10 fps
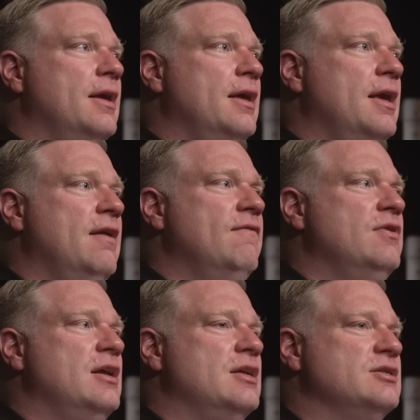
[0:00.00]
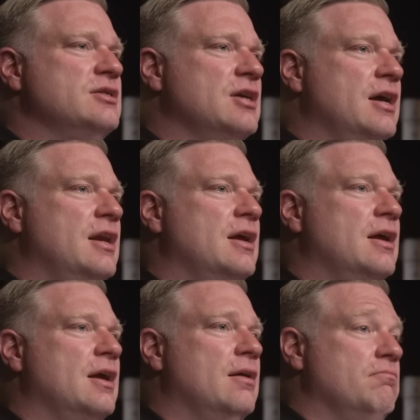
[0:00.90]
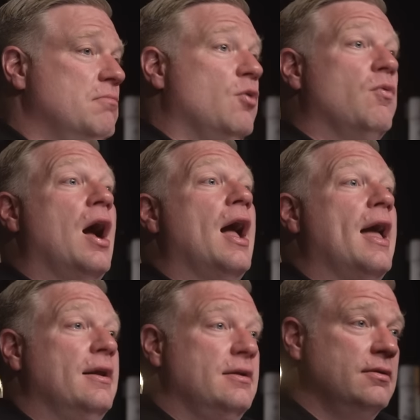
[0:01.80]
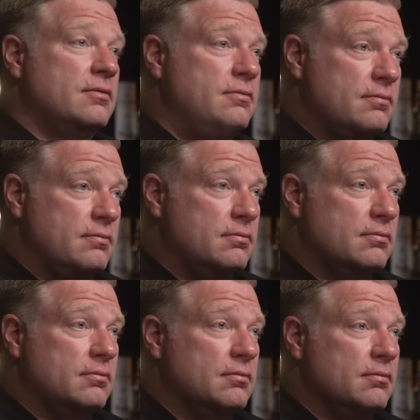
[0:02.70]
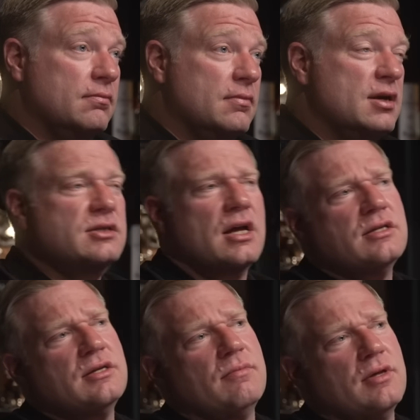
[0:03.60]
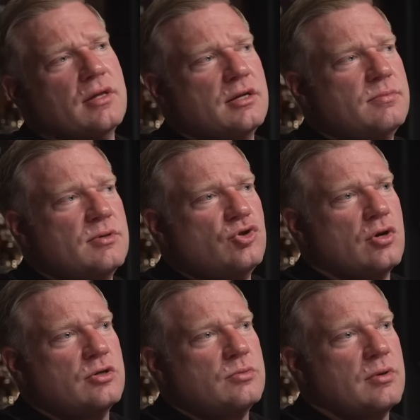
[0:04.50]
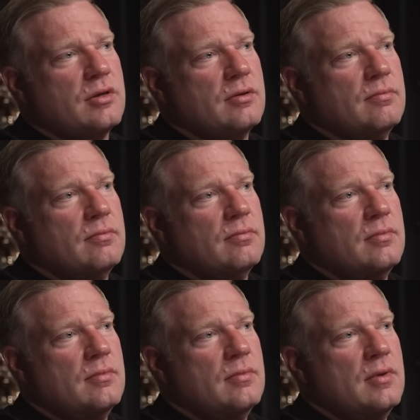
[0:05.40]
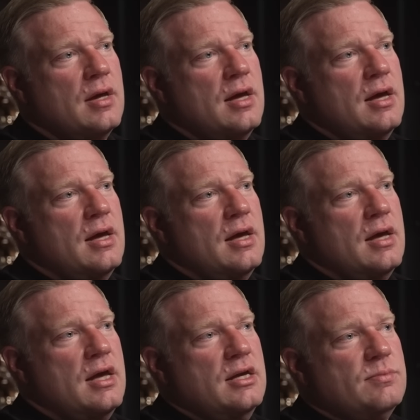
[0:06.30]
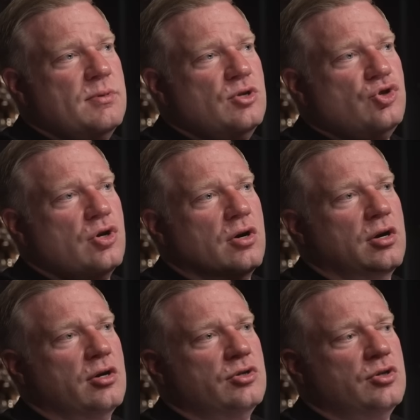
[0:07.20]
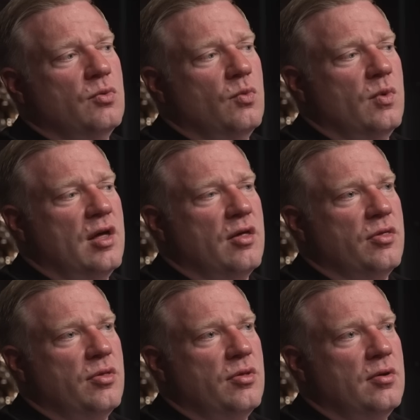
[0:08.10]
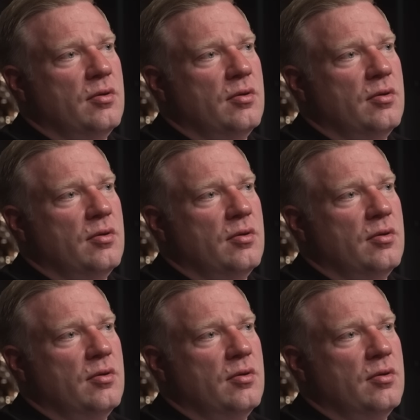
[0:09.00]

even inciting a riot is not something that he's been charged with. He's been charged with